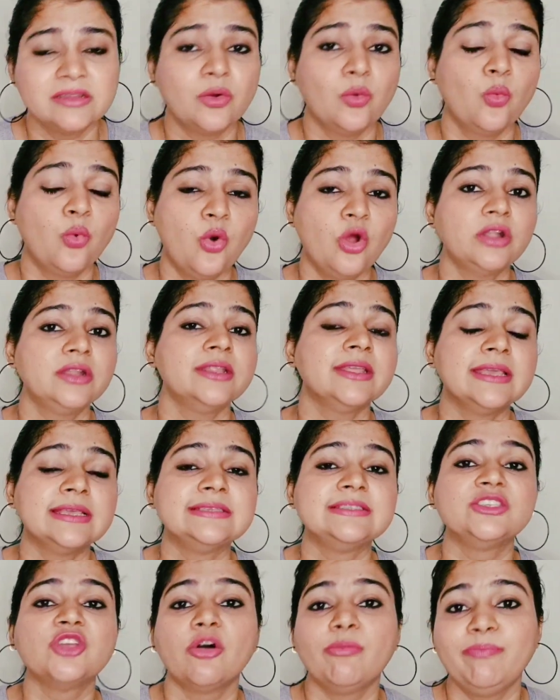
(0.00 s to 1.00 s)
What
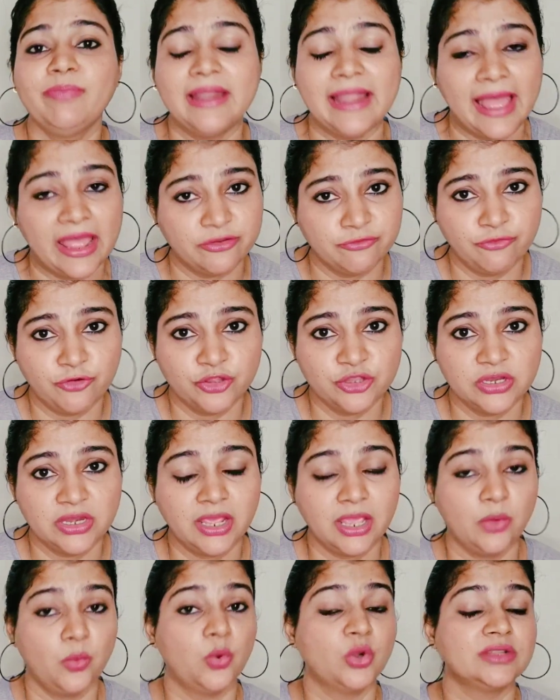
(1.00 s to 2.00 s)
is your plan for the day?
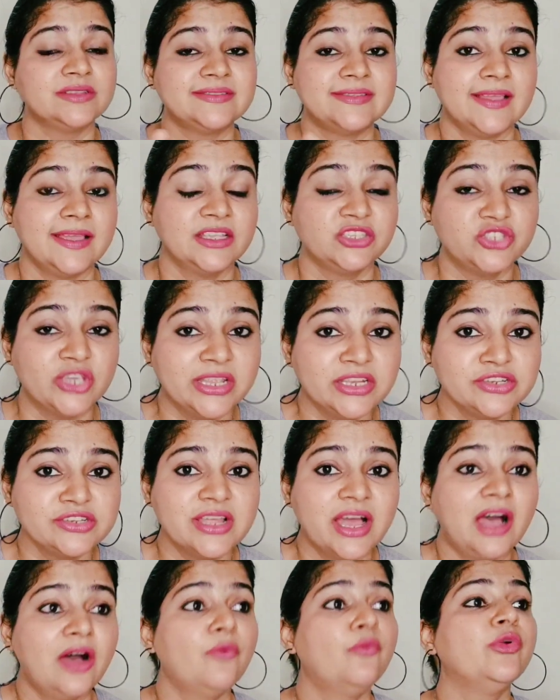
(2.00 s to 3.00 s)
What is the
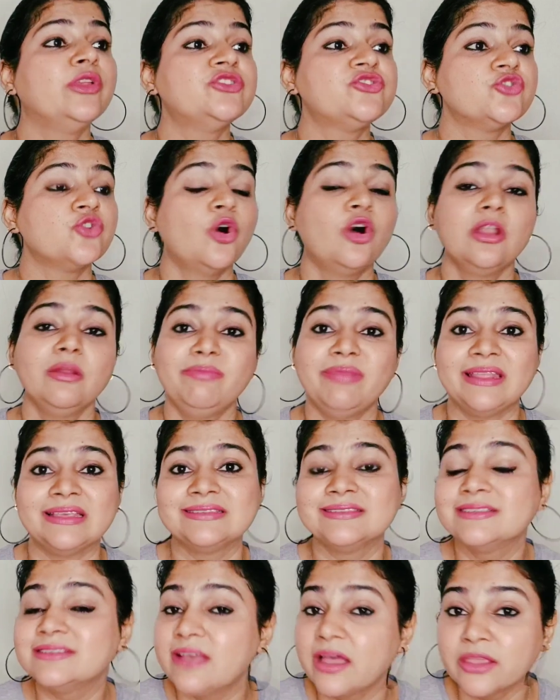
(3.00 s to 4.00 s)
agenda? Which all
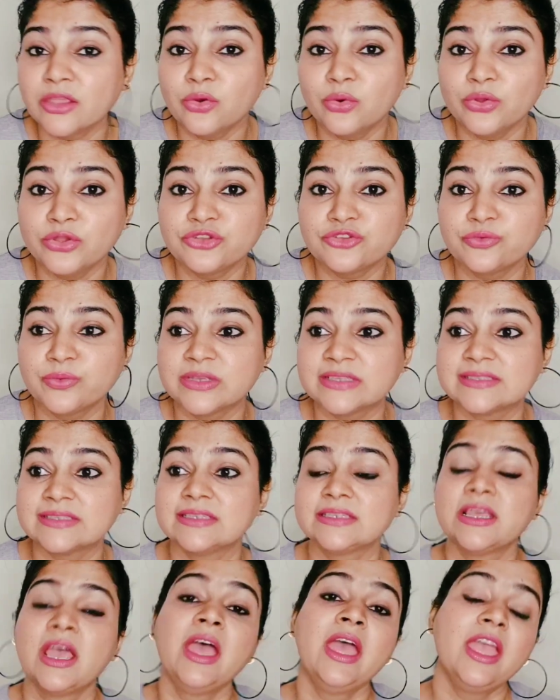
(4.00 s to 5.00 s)
places are you going to
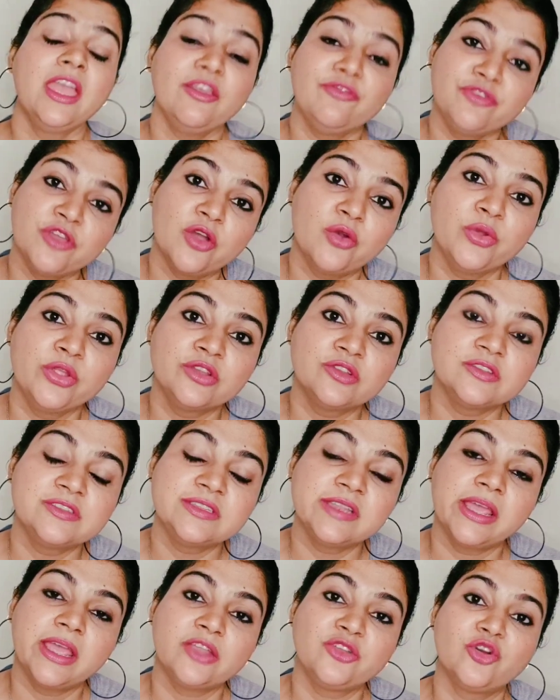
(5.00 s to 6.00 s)
visit? If you are going to
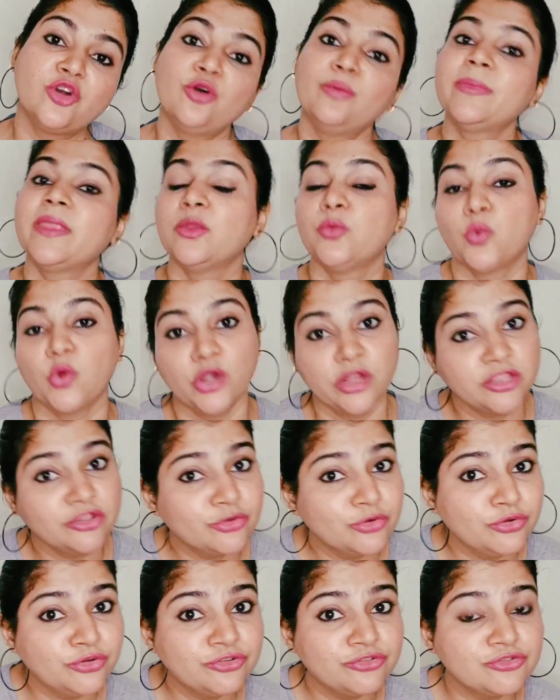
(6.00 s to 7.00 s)
stay at home, then what are you
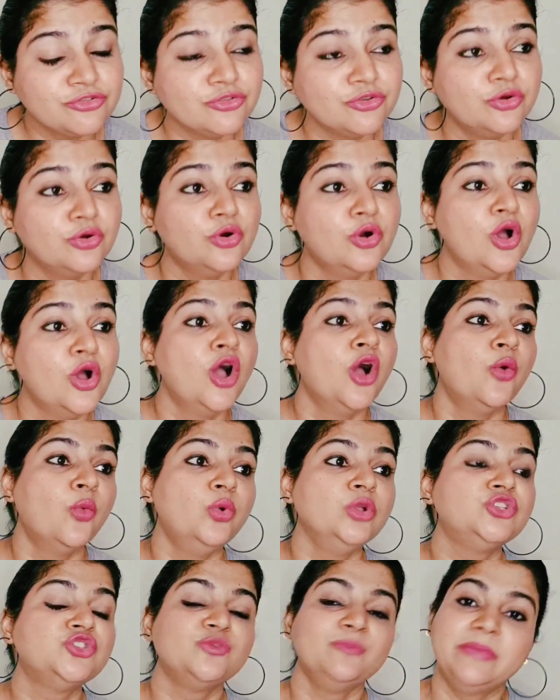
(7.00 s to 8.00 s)
going to do?
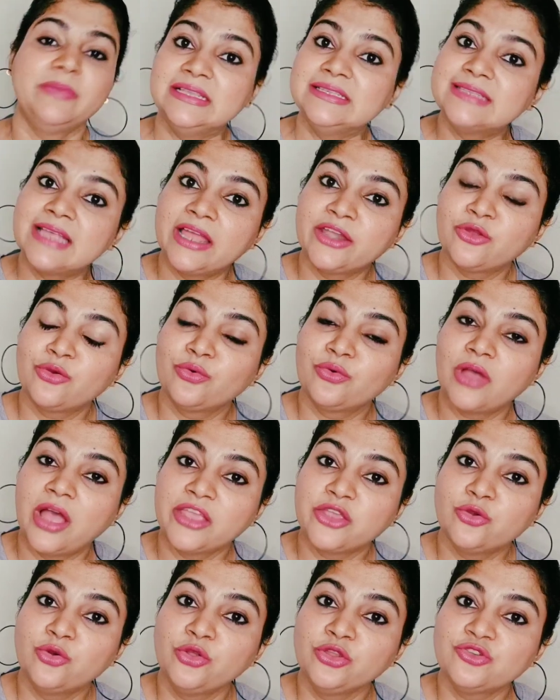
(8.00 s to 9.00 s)
Which meals are
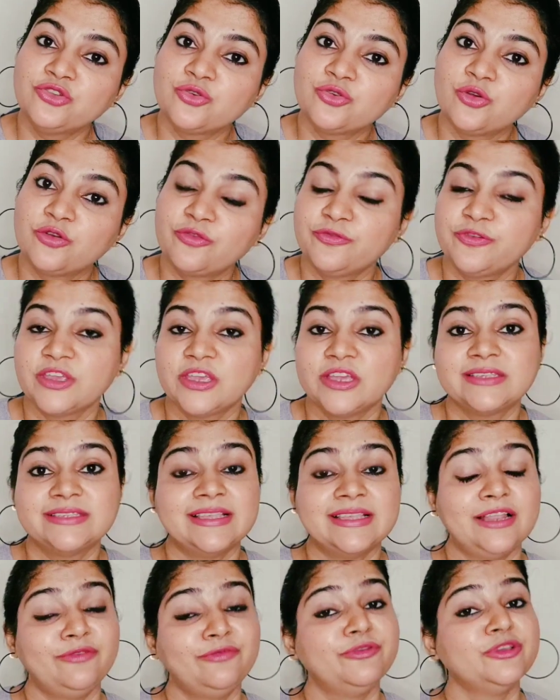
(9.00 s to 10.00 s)
you going to cook for
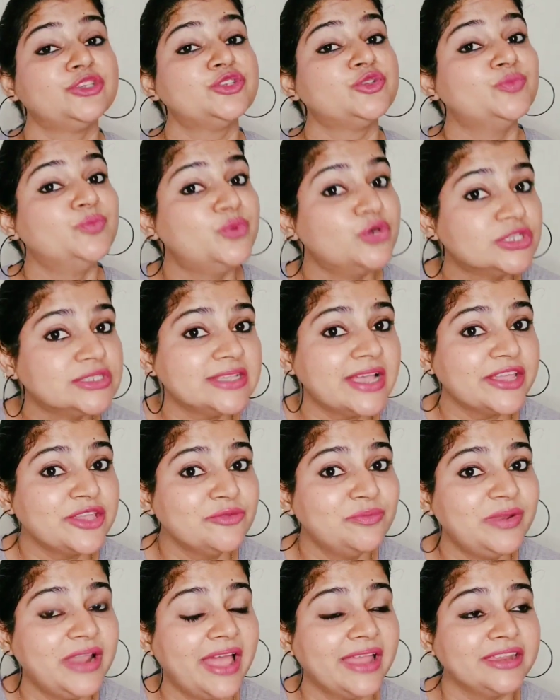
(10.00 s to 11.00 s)
yourself? Which books are you
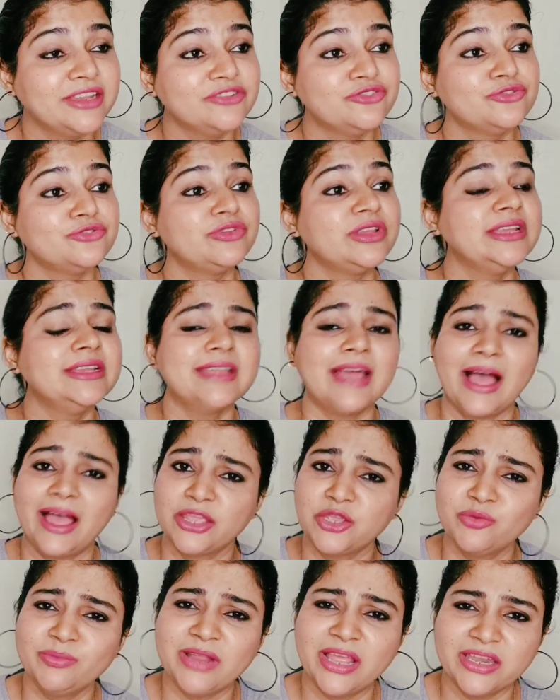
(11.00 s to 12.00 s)
planning to read? Are
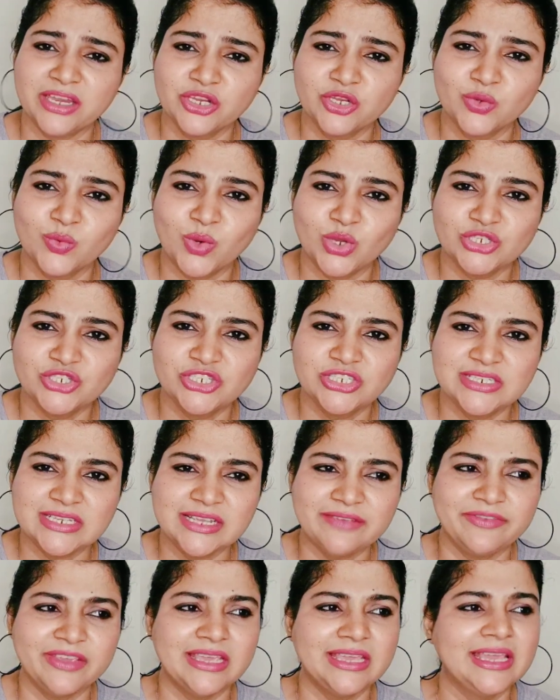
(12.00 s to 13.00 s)
you planning to watch
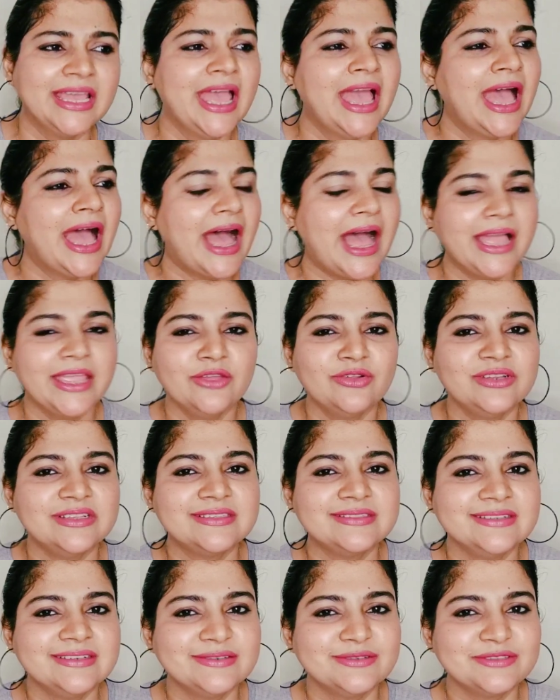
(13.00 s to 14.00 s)
TV? Are you
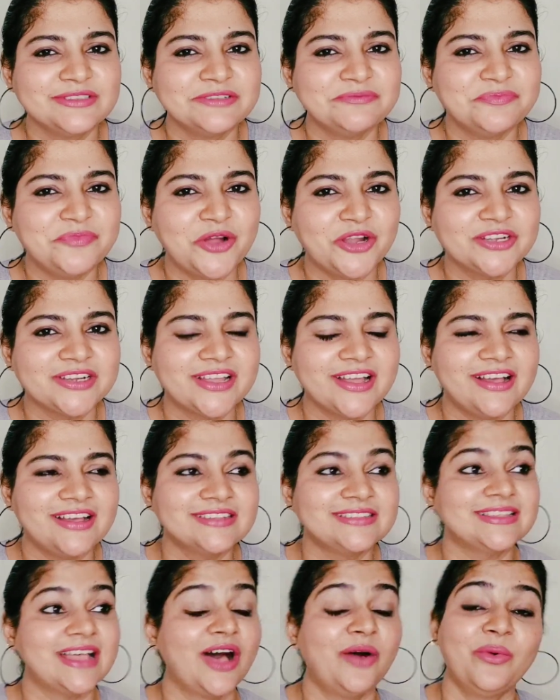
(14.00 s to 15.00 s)
listening to some podcasts?
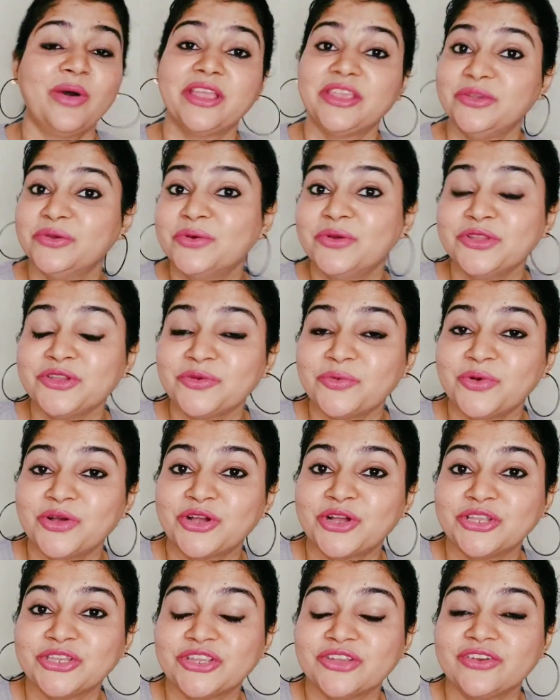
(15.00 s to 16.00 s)
How are you going to work
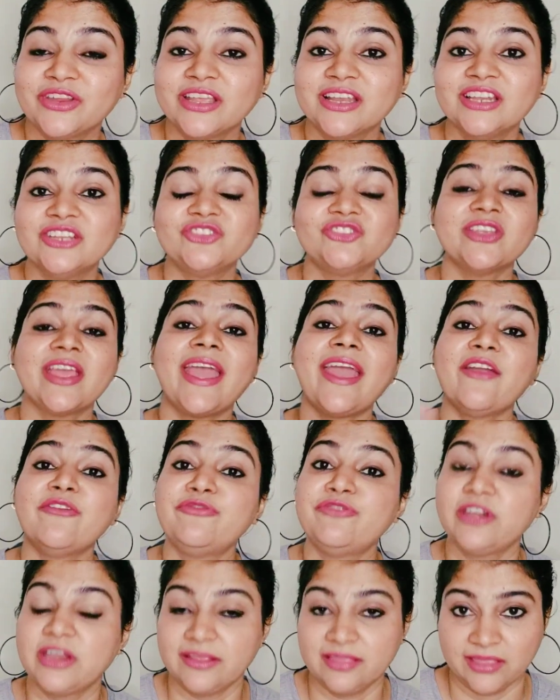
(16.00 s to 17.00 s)
on your English?
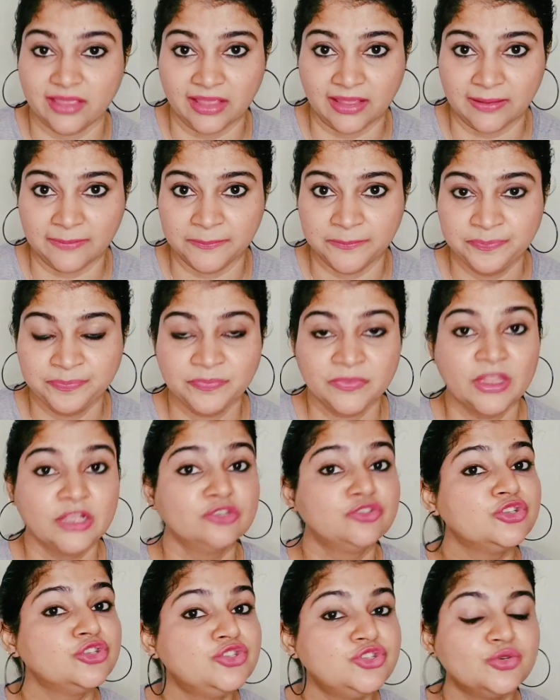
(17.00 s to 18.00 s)
Everything.
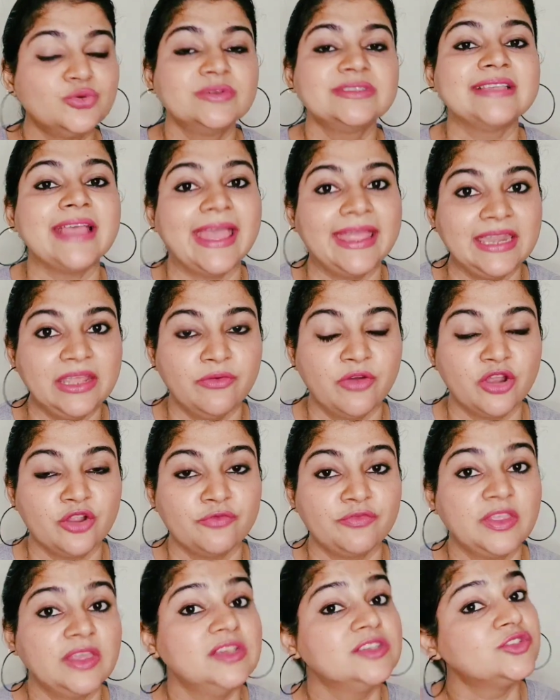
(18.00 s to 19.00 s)
So choose any one of
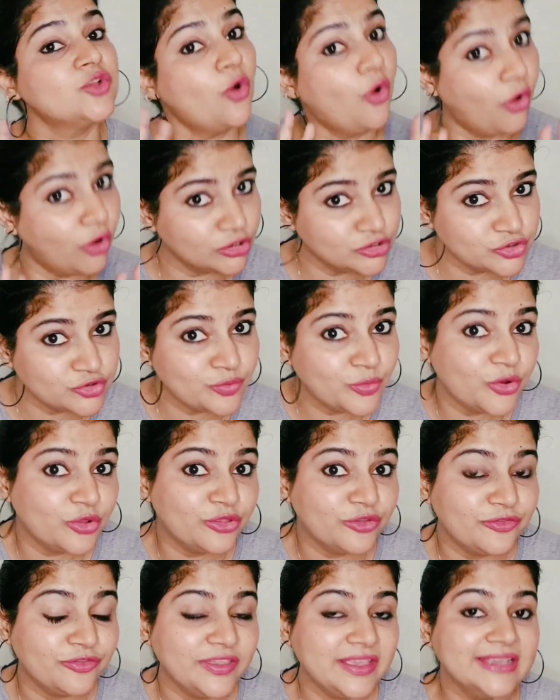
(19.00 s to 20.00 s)
these or do both
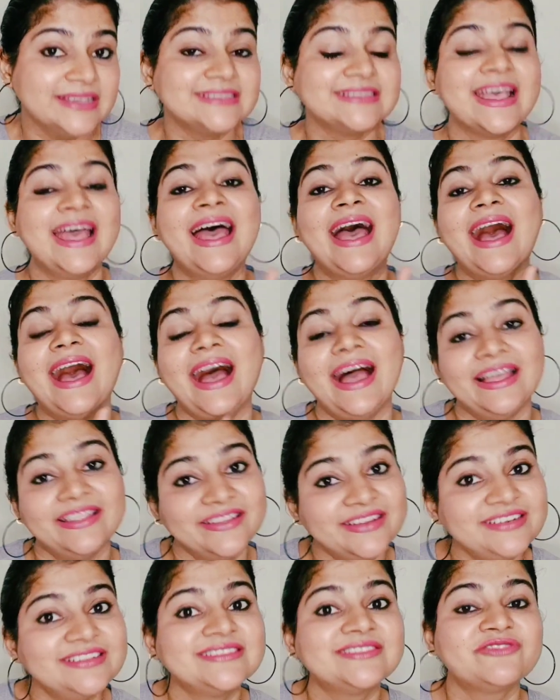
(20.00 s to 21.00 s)
of these. Either
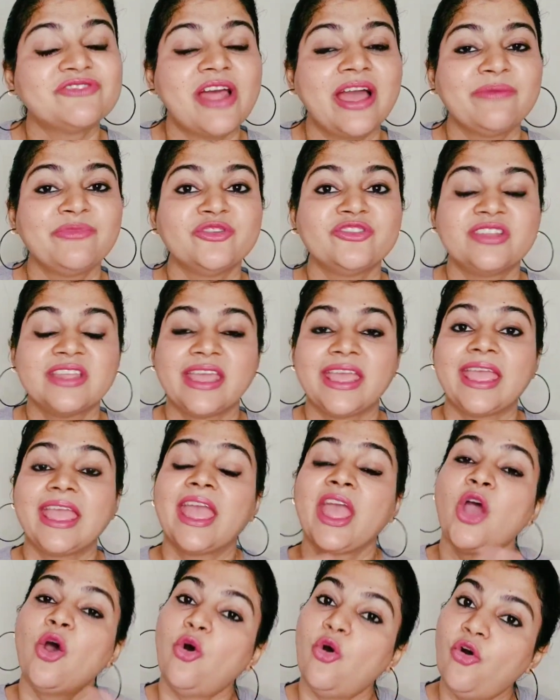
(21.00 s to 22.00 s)
describe your day
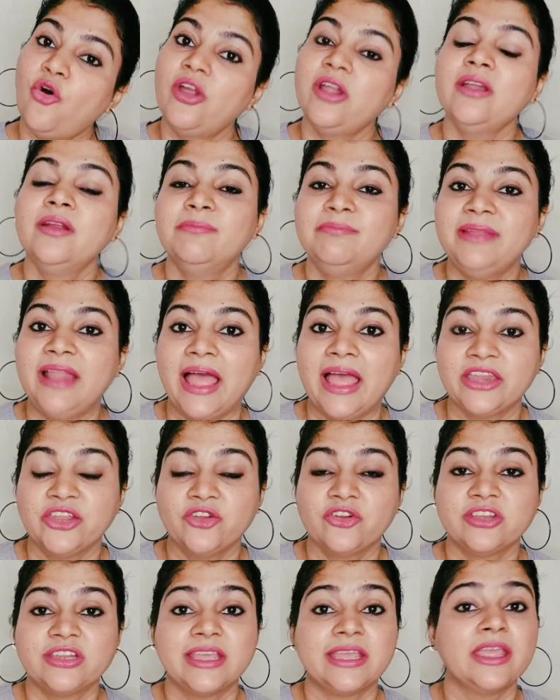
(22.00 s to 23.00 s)
or plan
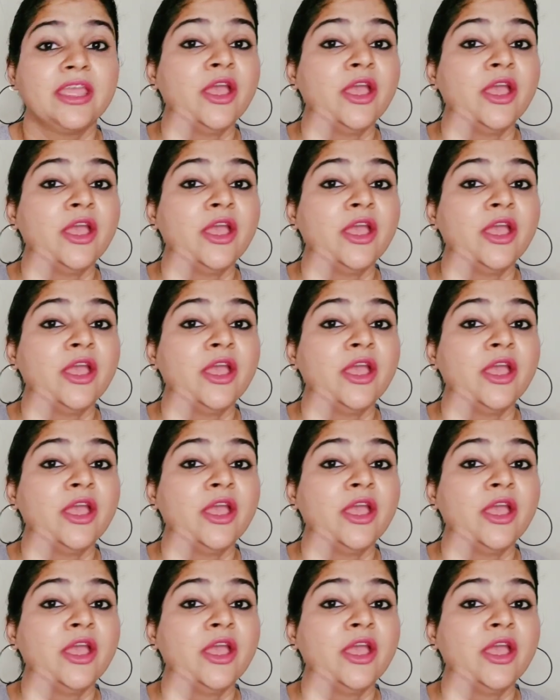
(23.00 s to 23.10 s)
your day.